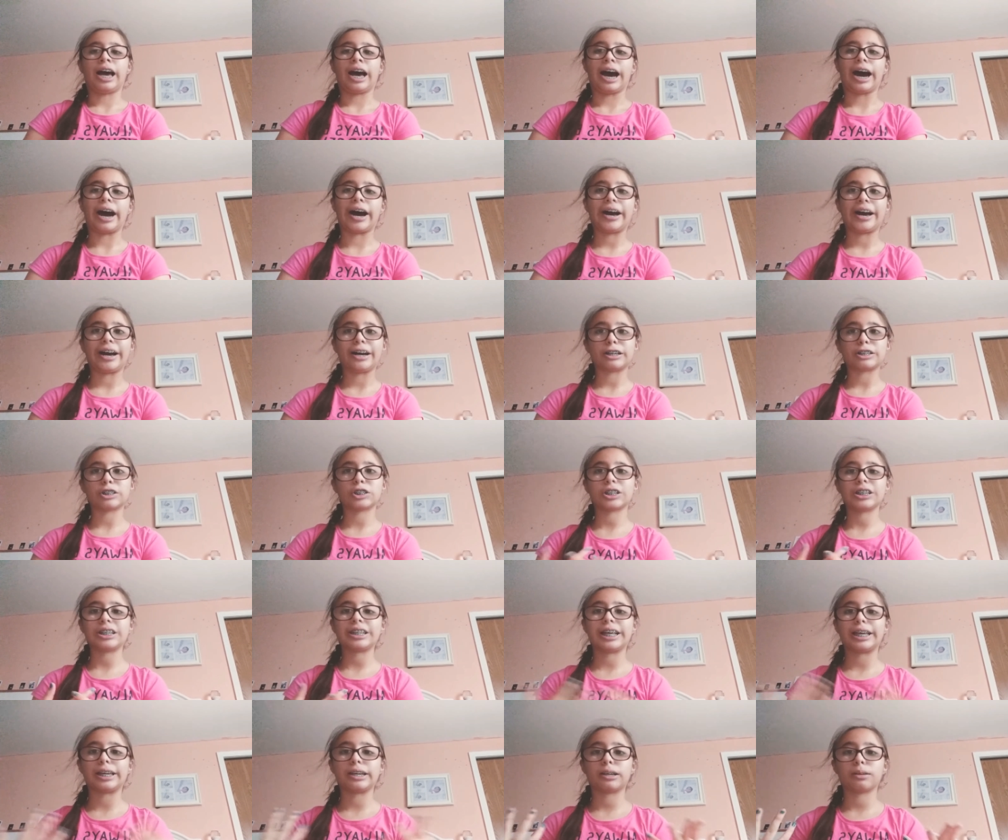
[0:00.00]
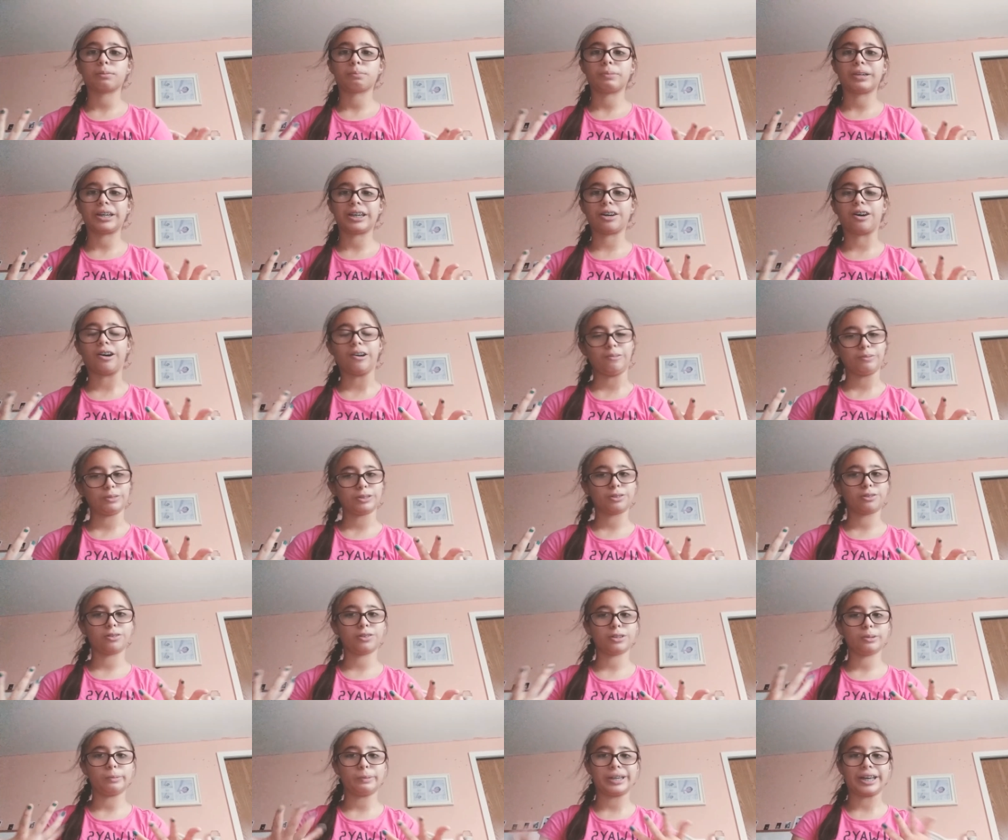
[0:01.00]
I actually like being
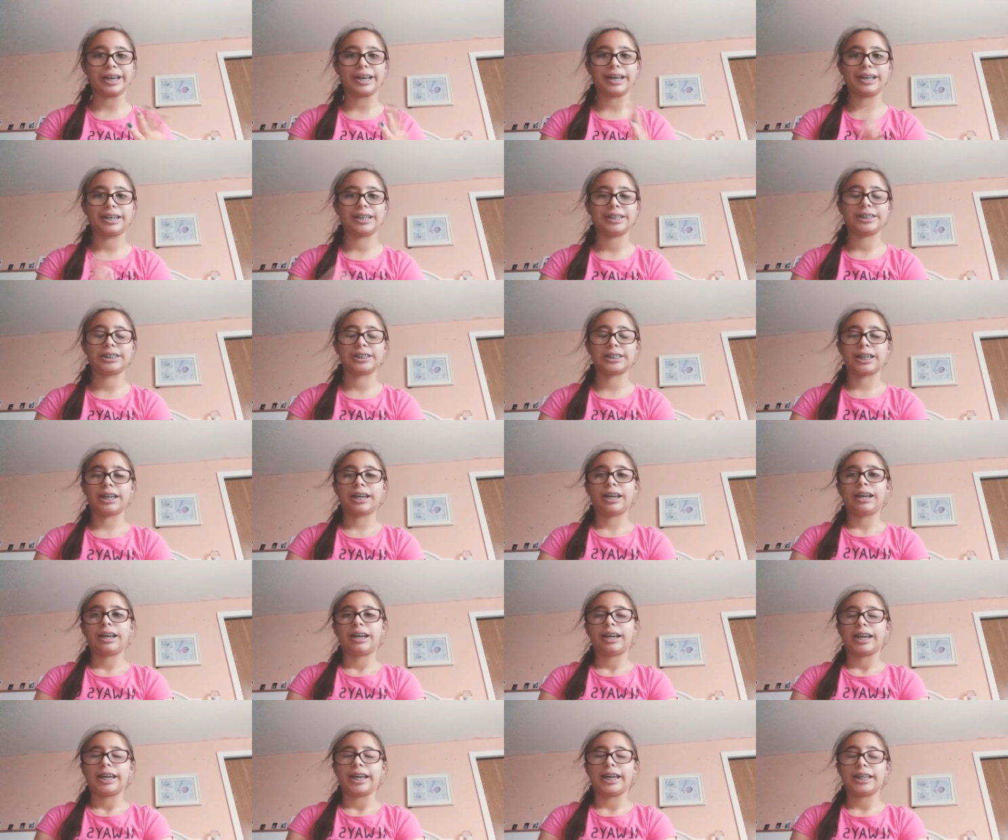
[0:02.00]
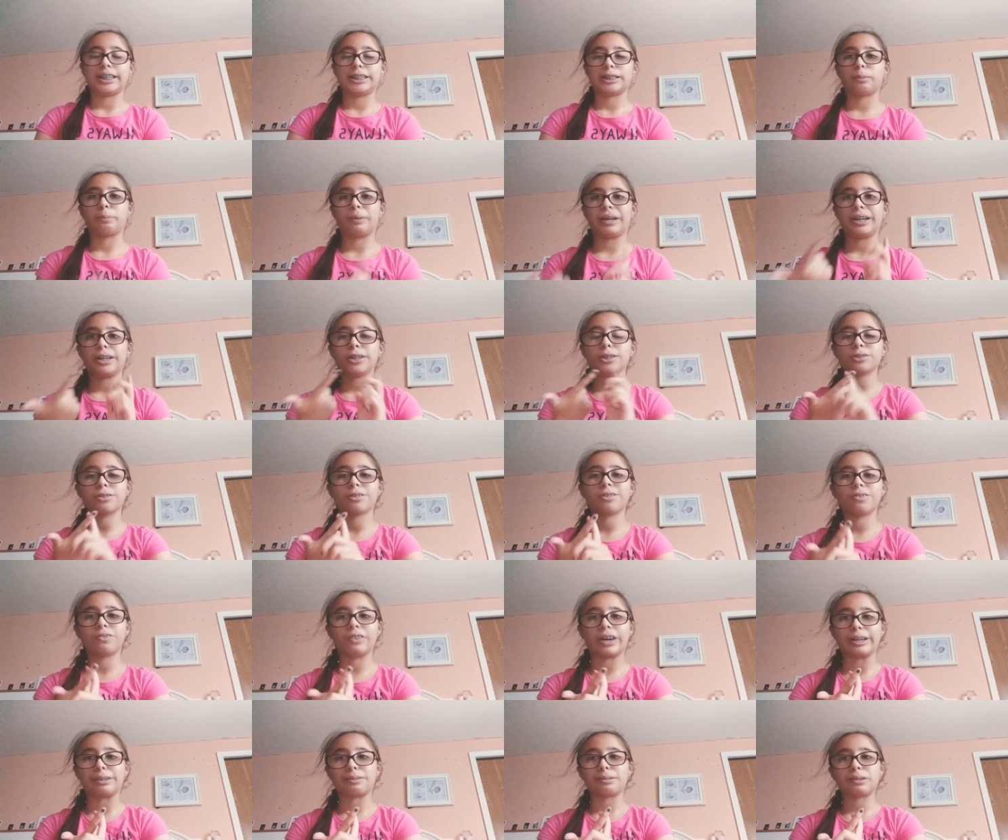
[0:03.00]
homeschooled because it's a better school
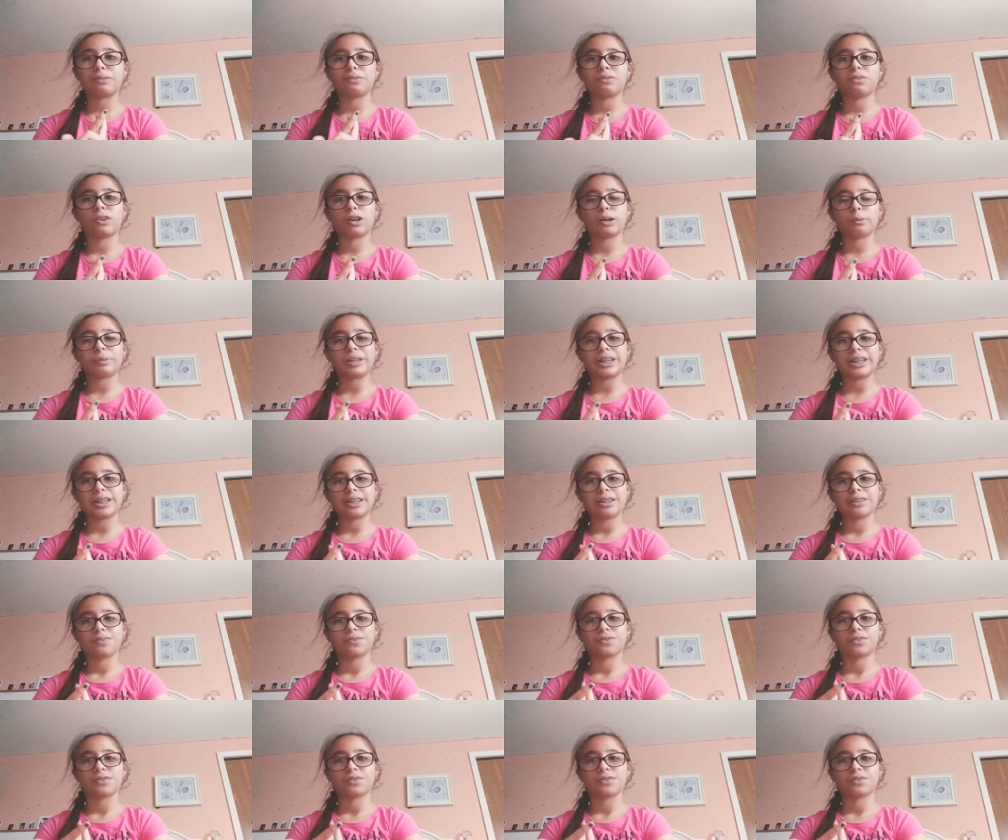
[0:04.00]
environment for me.